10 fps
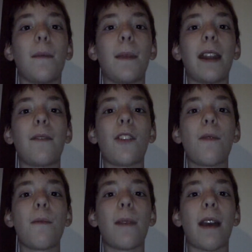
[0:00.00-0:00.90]
Many of
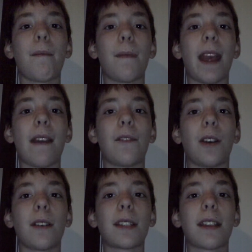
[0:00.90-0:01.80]
you may have
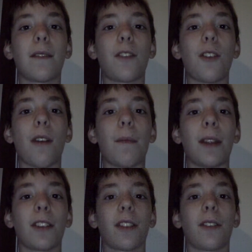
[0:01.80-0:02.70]
noticed, if you have
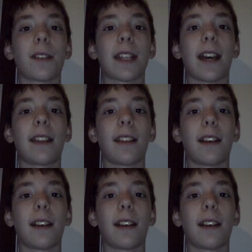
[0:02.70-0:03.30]
been on the old site,